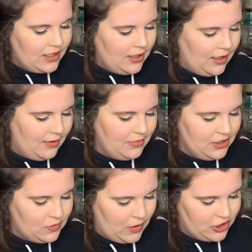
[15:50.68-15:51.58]
I'm going to
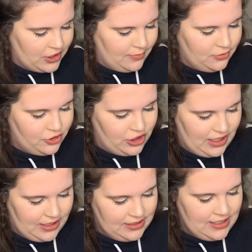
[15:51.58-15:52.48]
swatch a couple
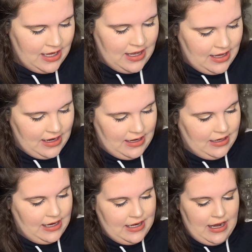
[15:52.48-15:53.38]
shades. And
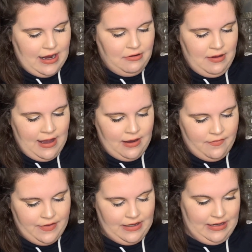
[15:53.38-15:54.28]
again, I don't
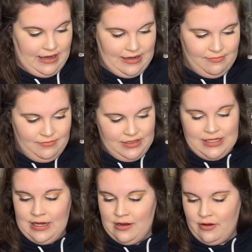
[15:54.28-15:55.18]
have the names
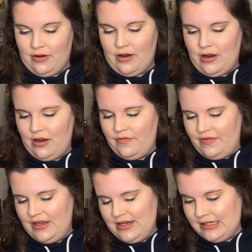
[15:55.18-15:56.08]
of
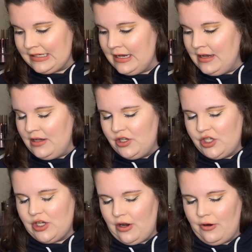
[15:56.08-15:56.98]
these,
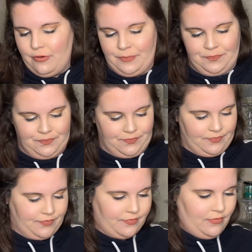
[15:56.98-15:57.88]
so
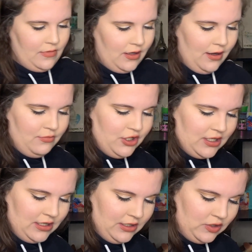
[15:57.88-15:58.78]
I'm just
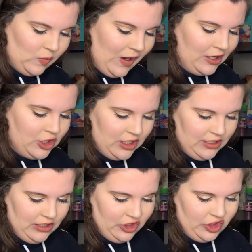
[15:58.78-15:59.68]
going to swatch and
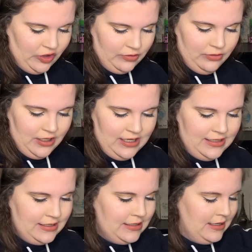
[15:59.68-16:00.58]
then show you
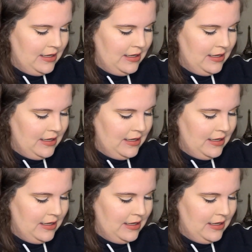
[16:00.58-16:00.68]
guys.